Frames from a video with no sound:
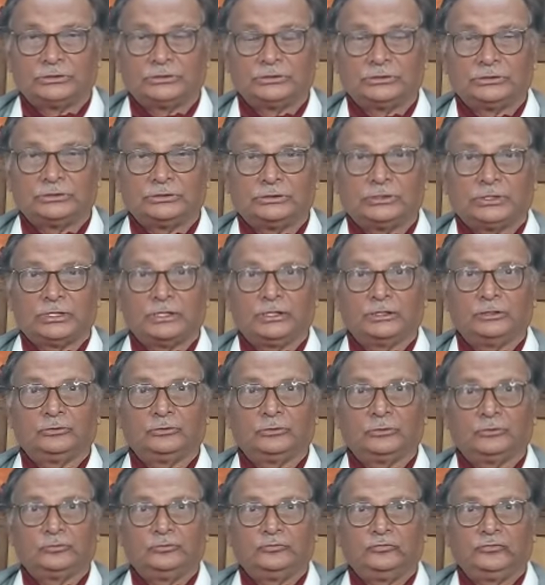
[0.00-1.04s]
and his own
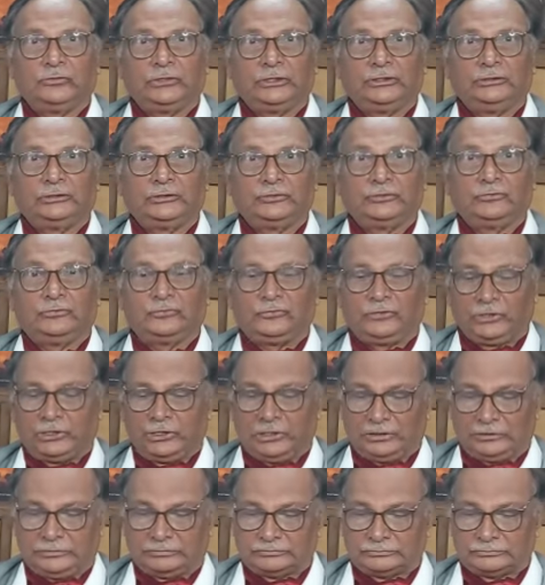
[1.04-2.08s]
faith a shield,
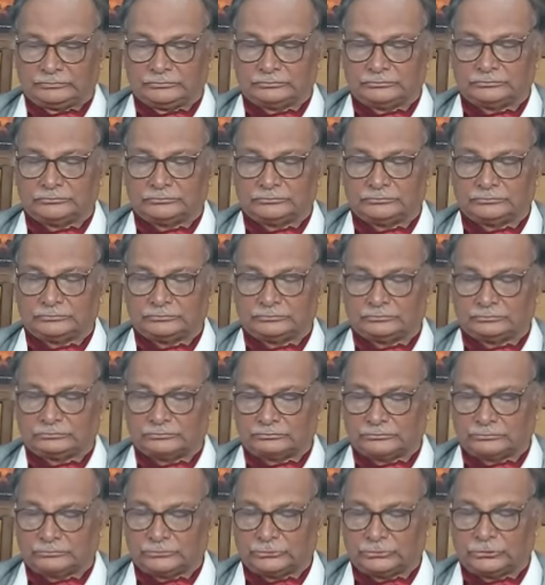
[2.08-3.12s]

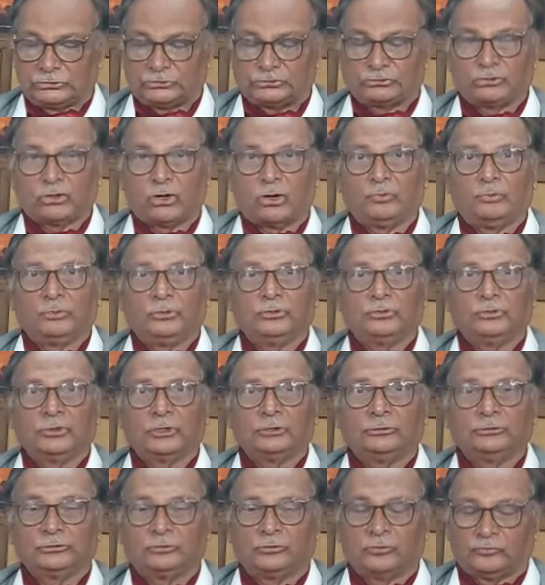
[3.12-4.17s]
stormed into Nazi's
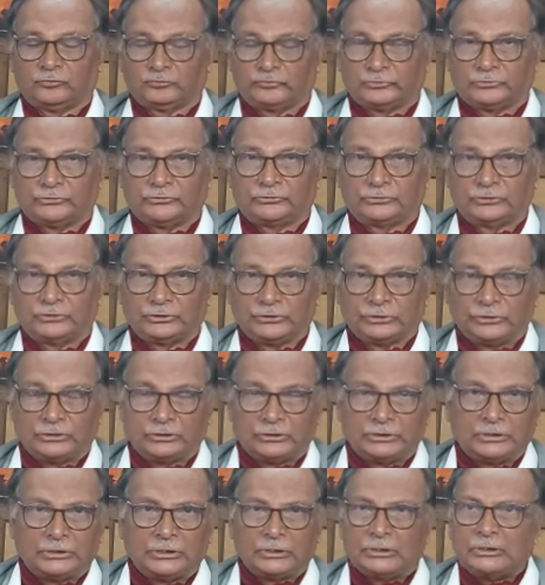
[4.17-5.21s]
office.
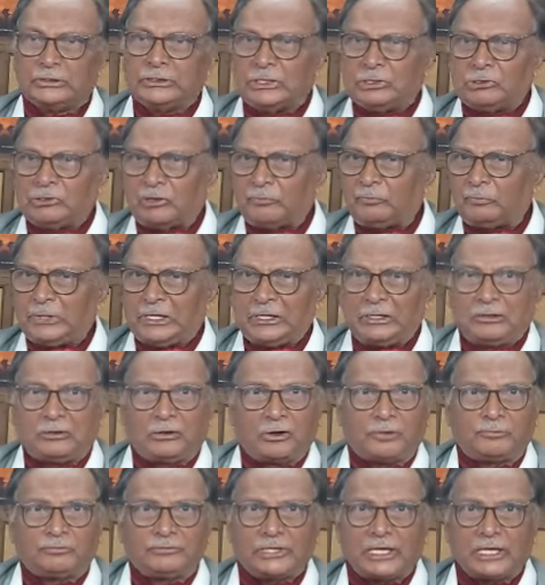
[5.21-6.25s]
There was a pin drop
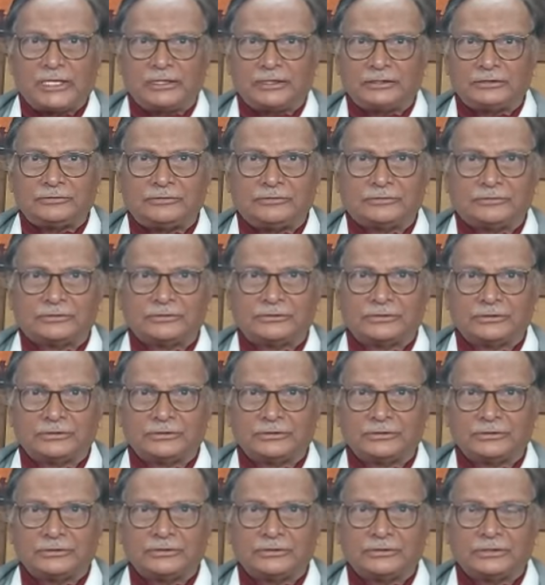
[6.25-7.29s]
silence.
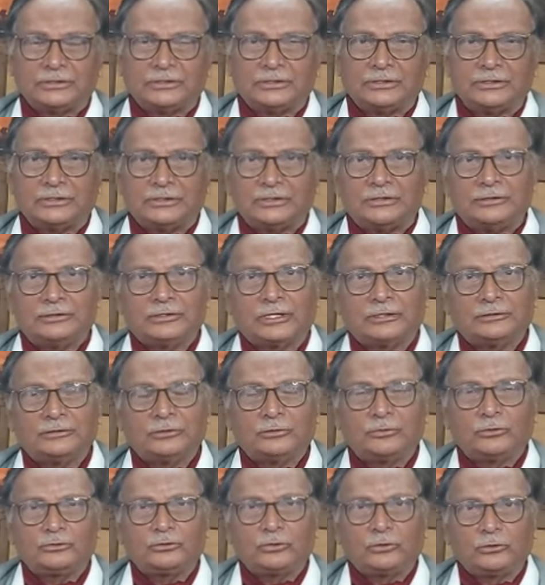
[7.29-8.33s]
Nazi was
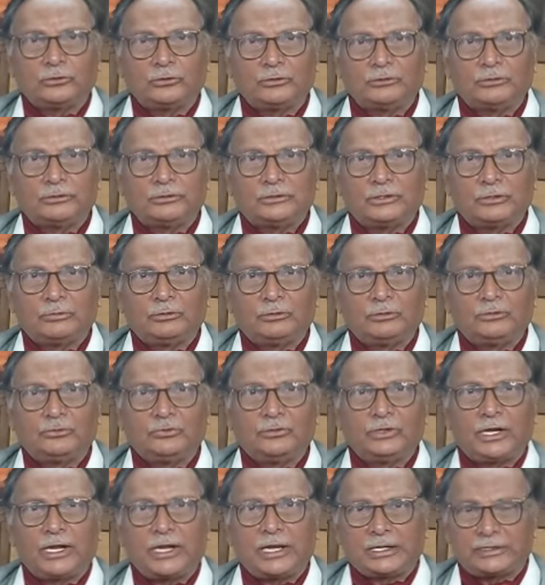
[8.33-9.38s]
not able to
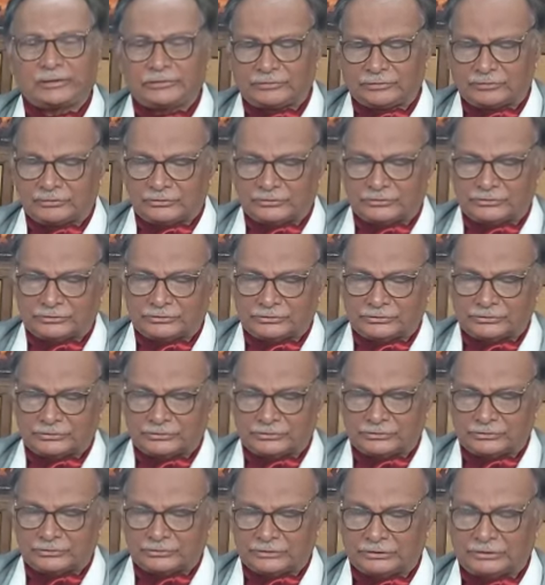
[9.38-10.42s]
react.
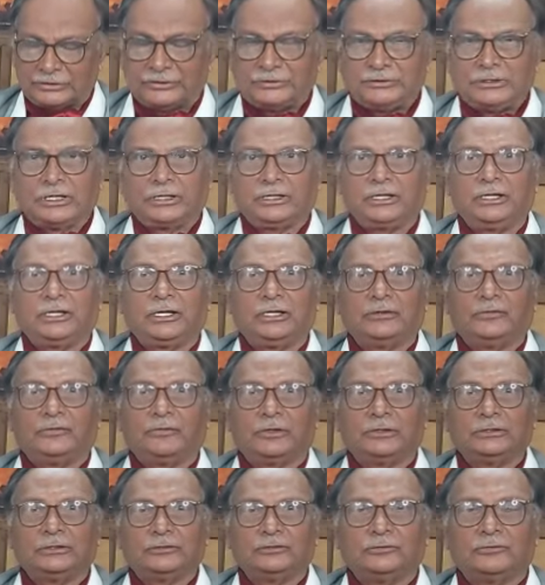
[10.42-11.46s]
Taking
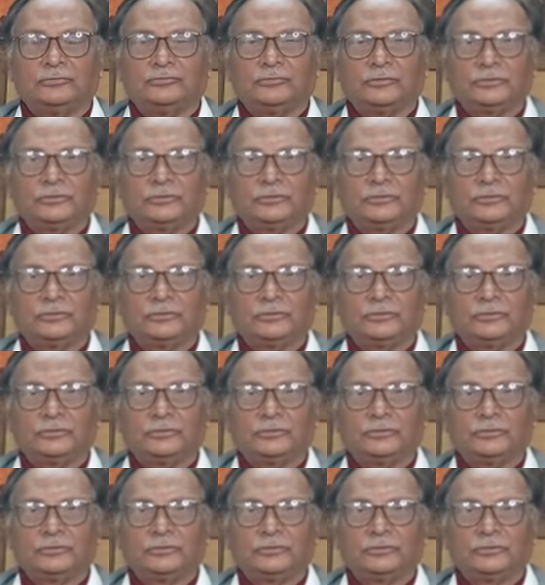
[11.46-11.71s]
advantage of this,